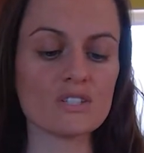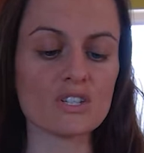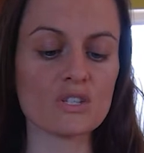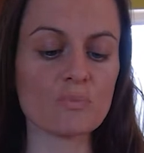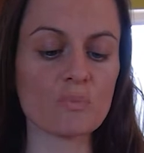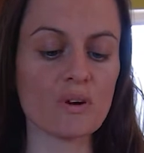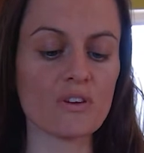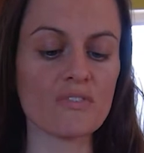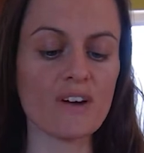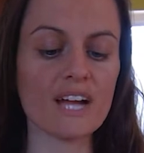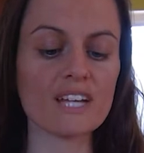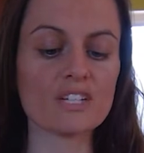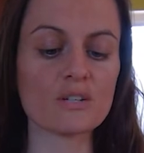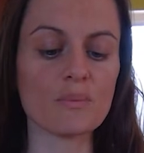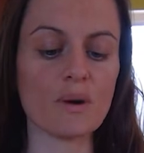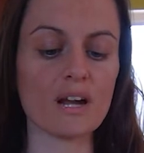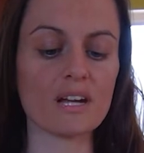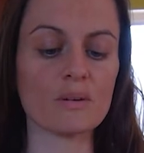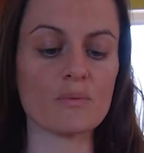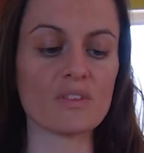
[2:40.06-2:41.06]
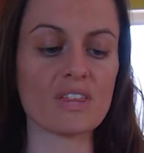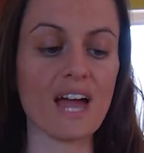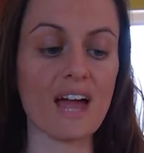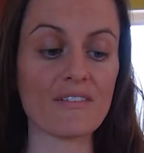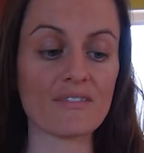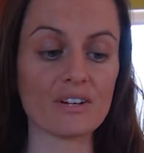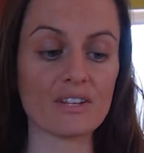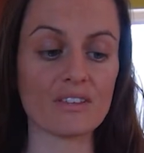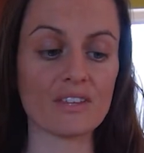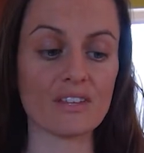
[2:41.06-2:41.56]
just provide your body with
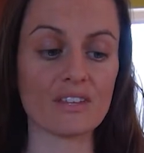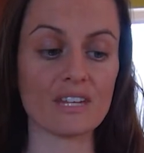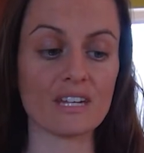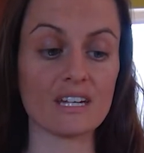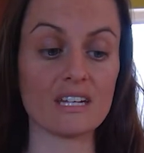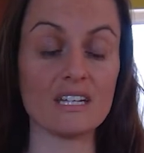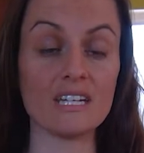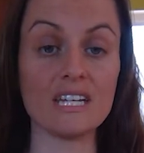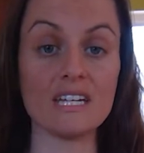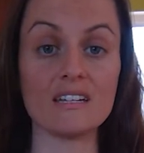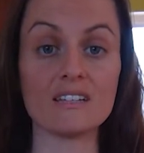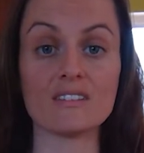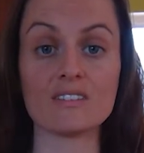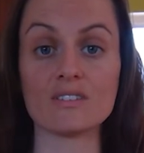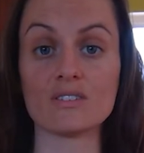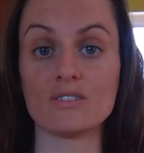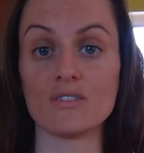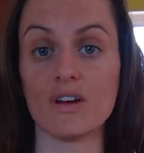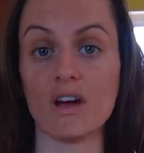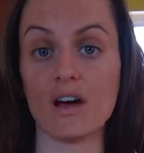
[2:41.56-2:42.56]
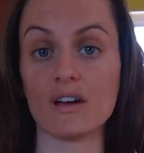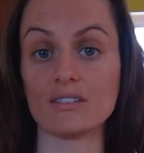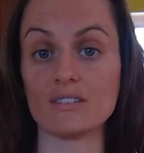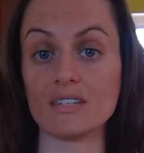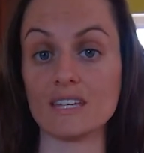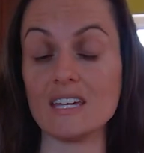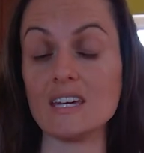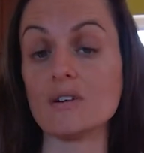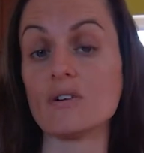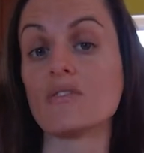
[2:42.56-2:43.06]
everything that it needs
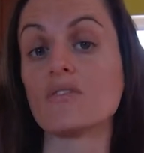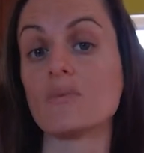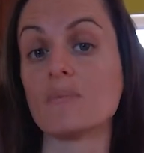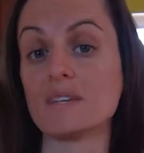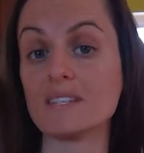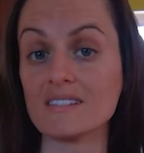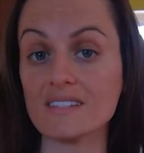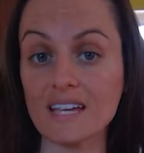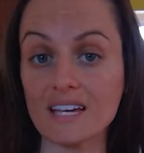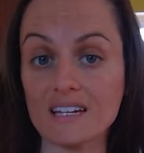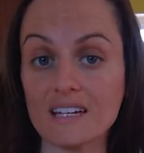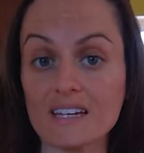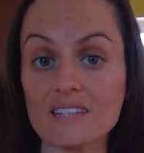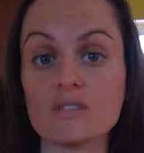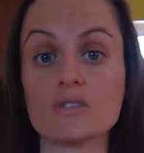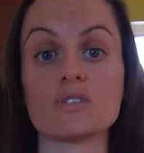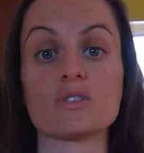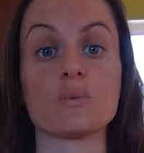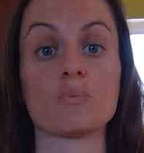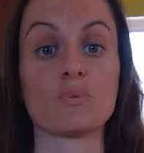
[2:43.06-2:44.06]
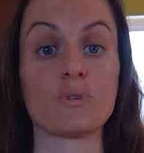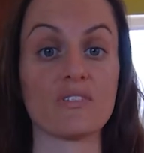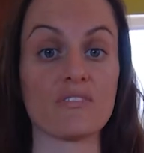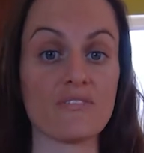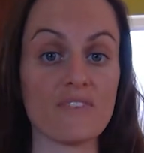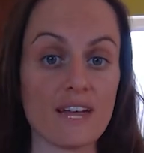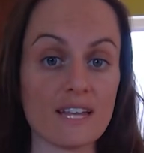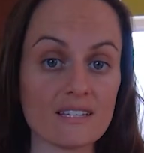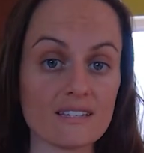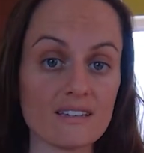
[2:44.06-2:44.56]
to heal from a sickness or to
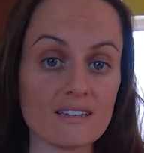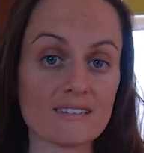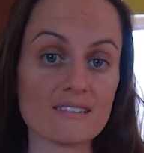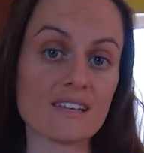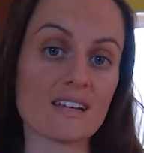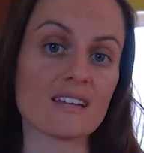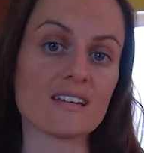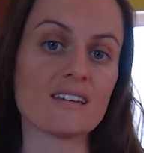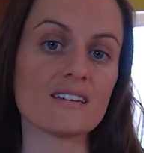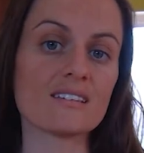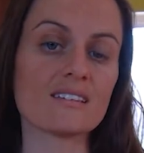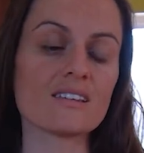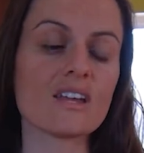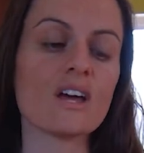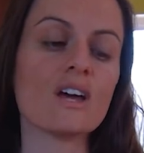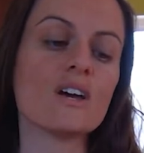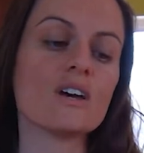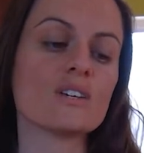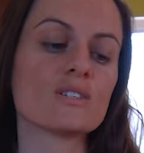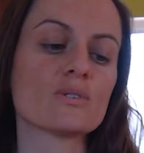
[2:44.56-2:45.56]
prevent a sickness.